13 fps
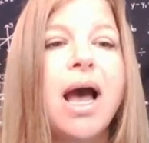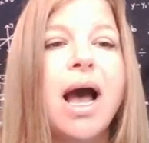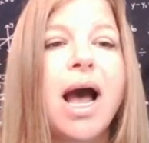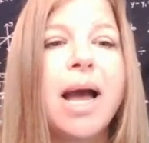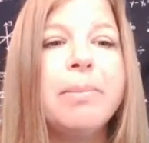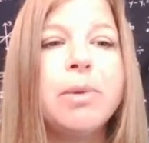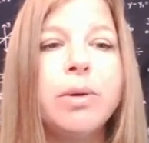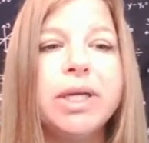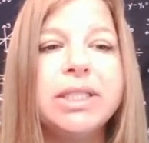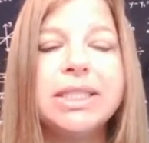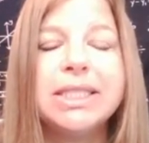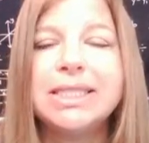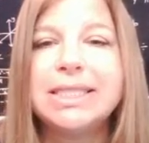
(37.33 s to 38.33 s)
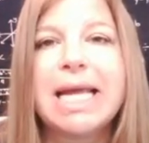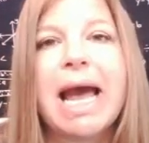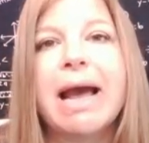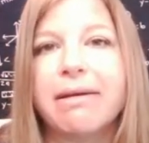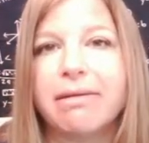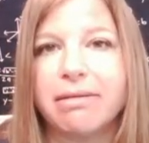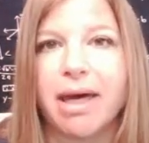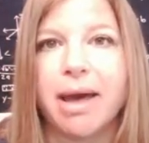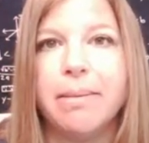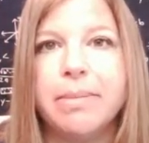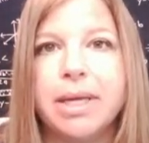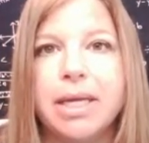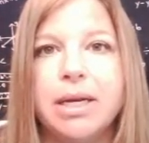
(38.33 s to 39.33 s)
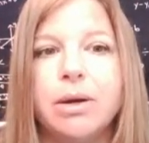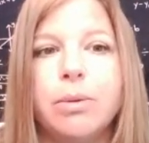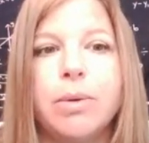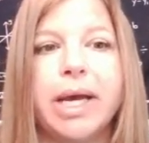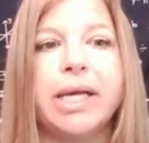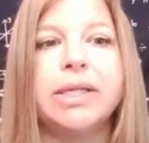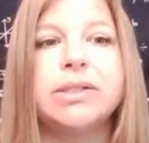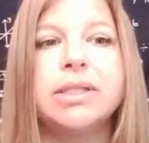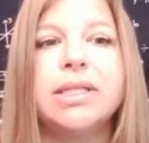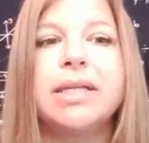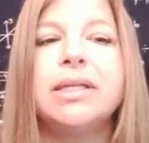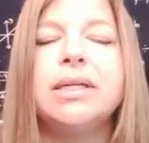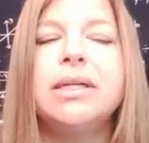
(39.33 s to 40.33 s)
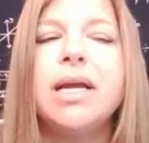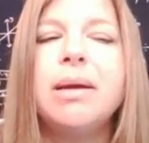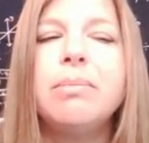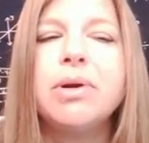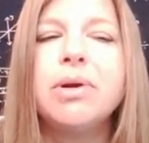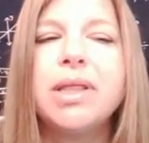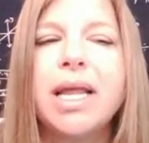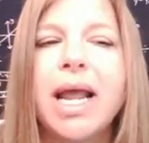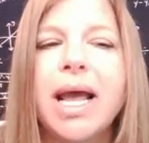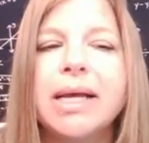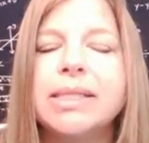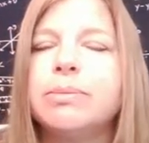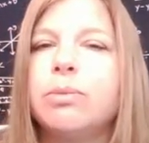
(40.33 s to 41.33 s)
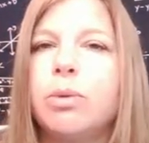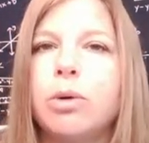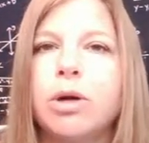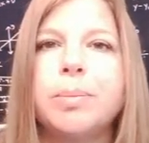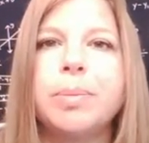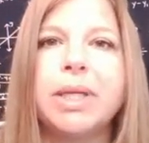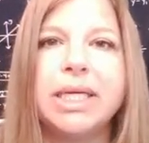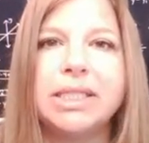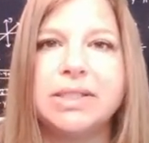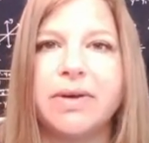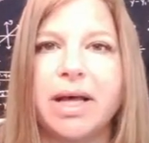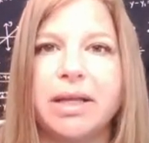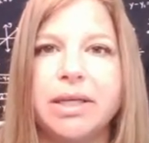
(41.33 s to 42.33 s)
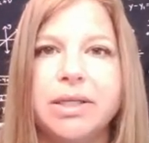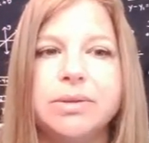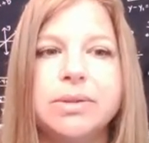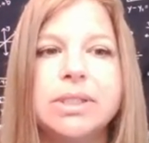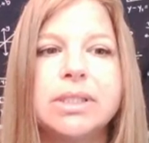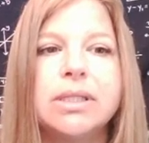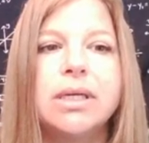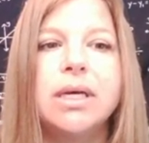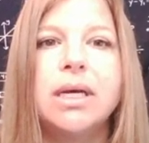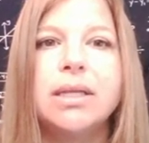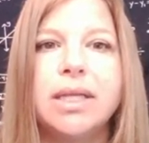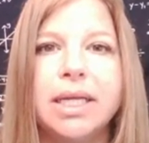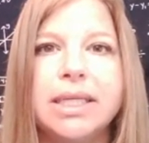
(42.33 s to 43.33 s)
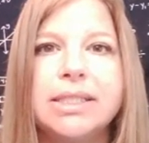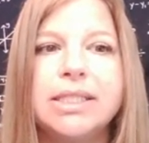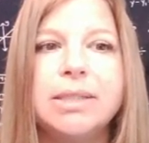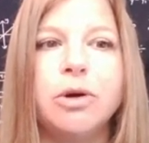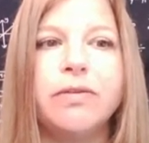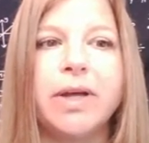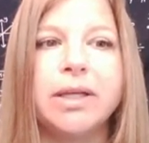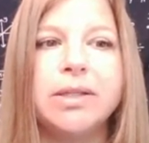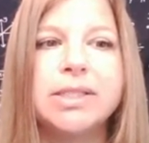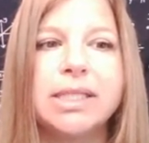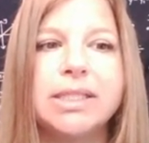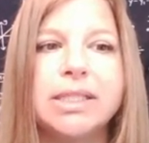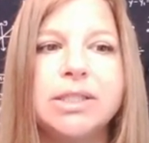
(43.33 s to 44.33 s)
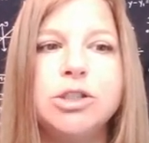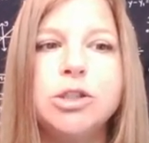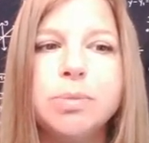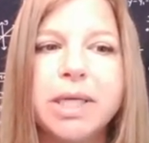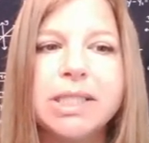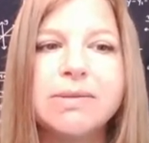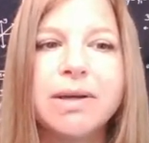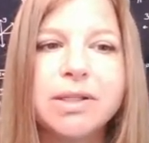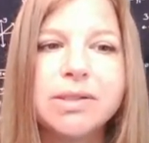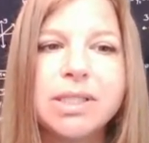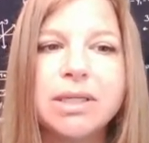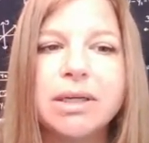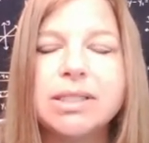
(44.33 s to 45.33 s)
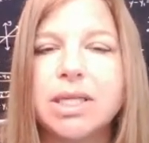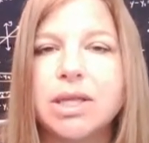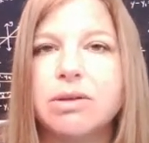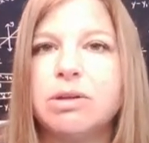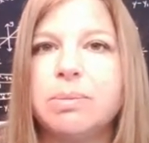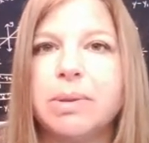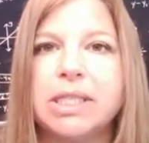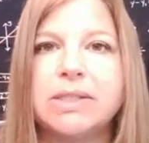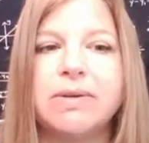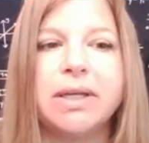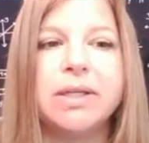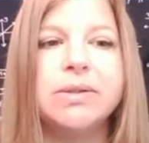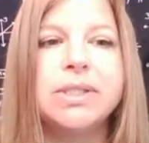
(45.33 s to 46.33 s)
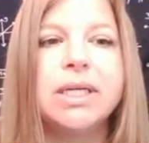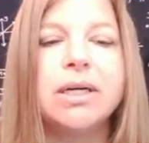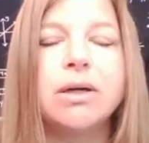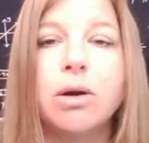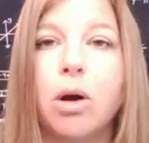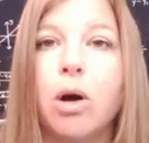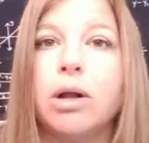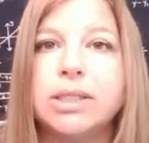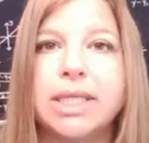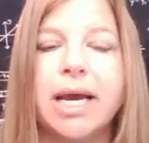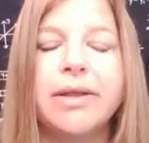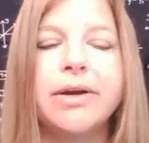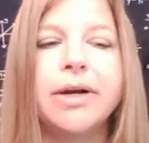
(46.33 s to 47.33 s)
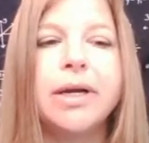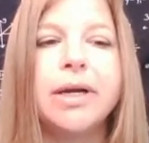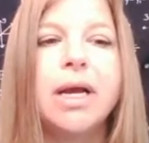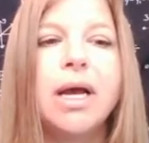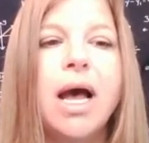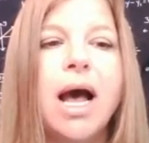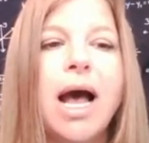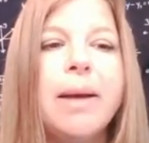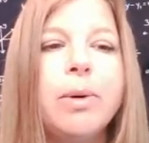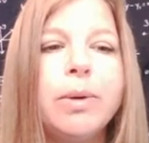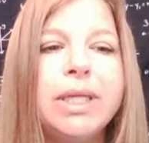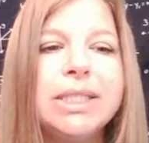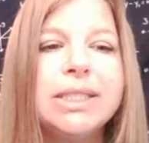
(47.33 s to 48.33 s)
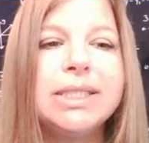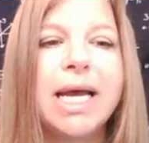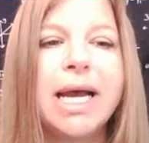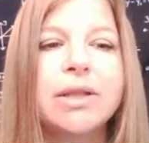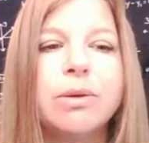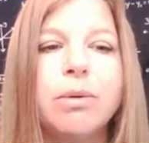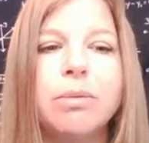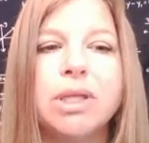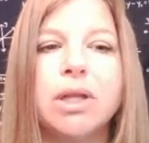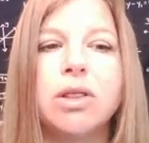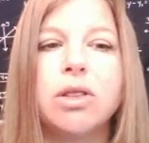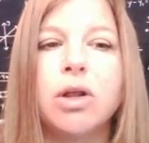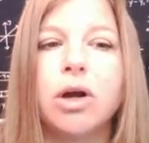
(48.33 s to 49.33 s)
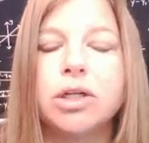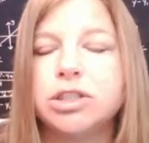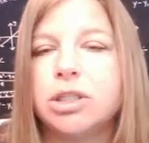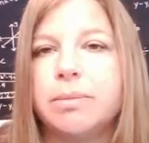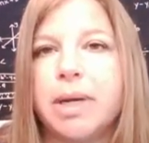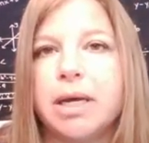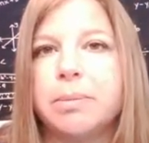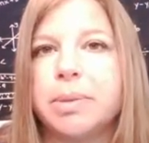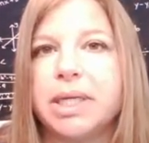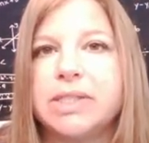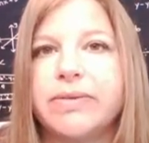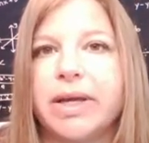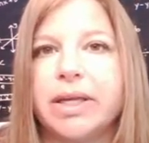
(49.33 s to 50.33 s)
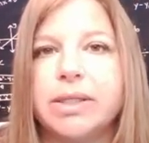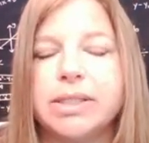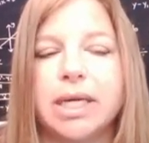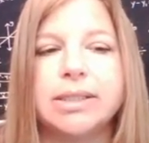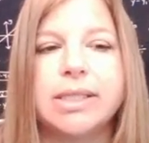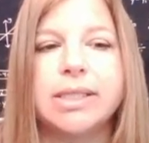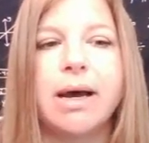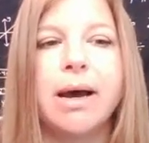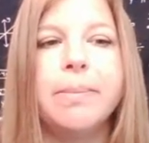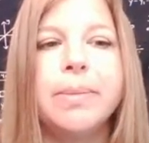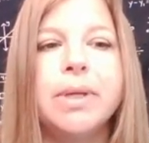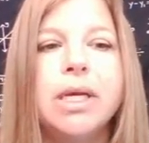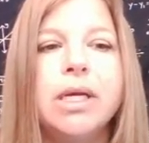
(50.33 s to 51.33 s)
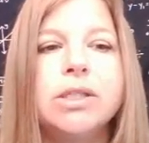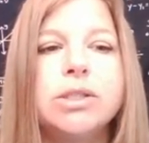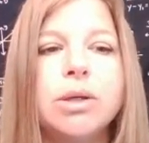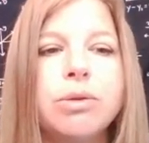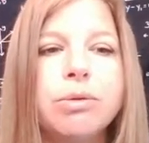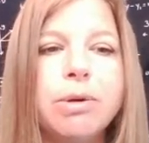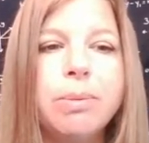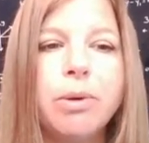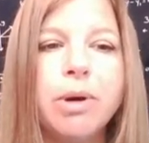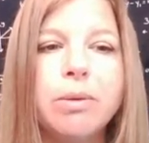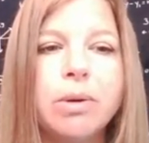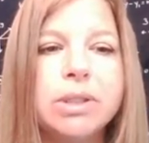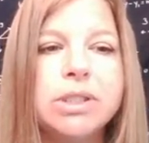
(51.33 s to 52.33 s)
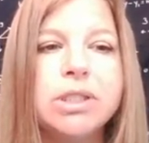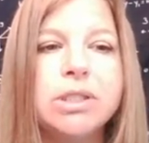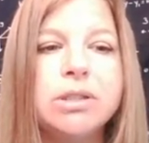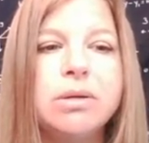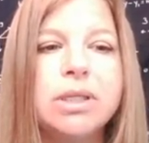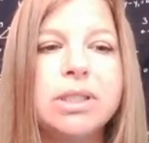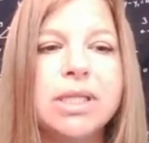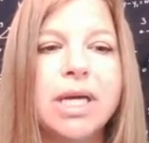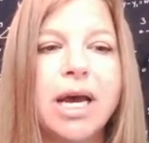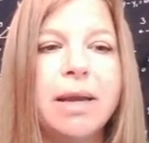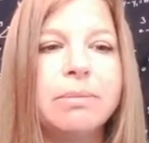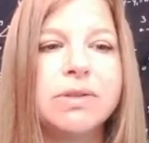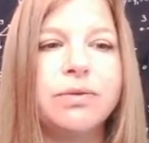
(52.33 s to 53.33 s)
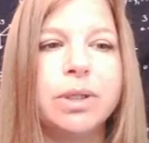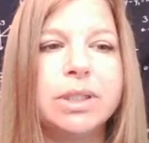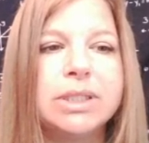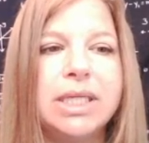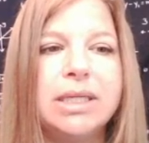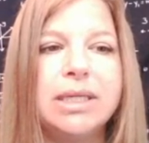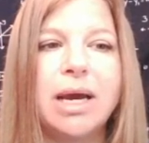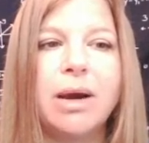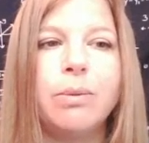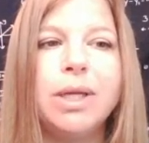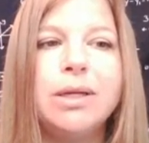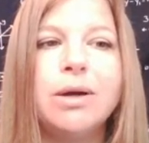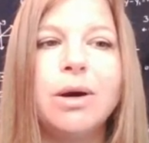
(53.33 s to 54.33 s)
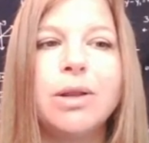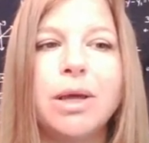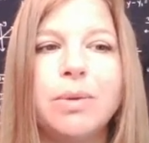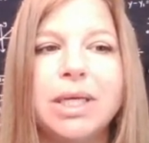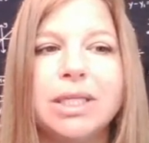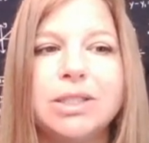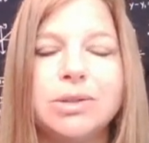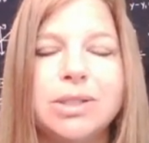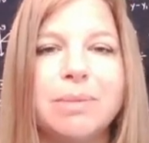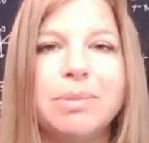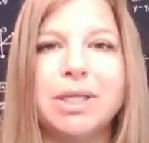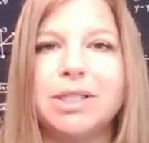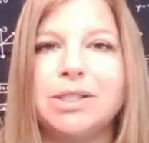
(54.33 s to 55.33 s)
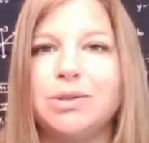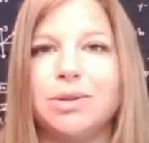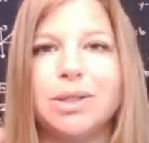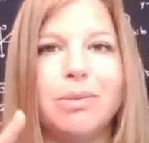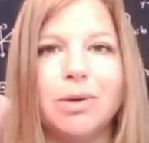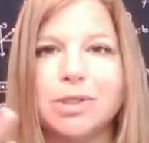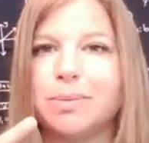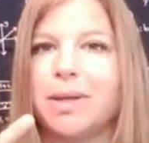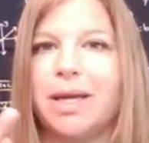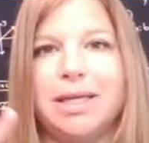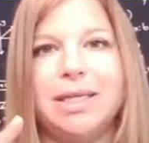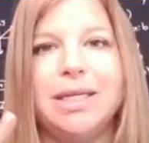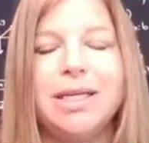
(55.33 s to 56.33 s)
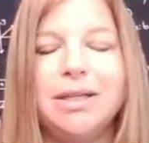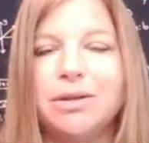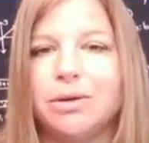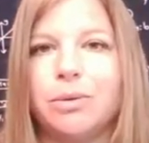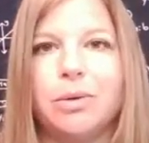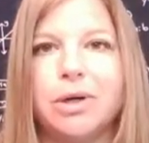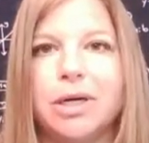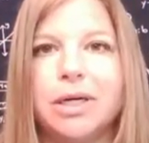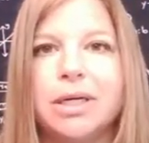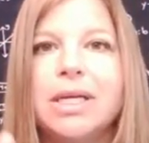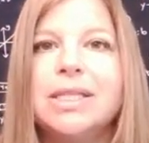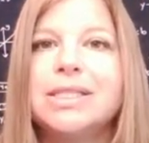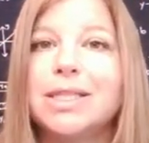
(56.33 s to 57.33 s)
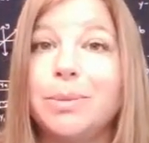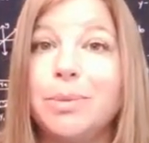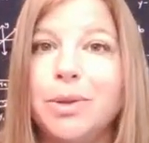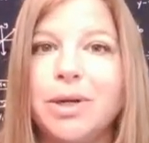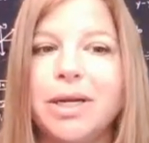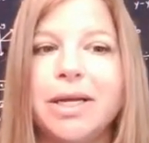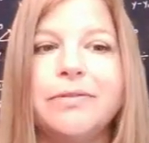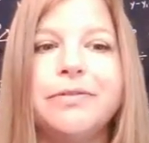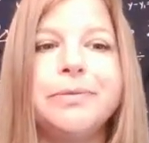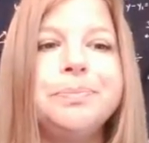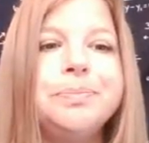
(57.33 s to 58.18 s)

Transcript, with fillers: I'm going to stack them in a way so that the number that has more place values, that I see more values. I see two place values here. I see three place values here all together. I'm going to stack the one with the larger amount of place values on top. So 3.12 times 14. Now we know that we could do that because you can multiply in either order. It's commutative.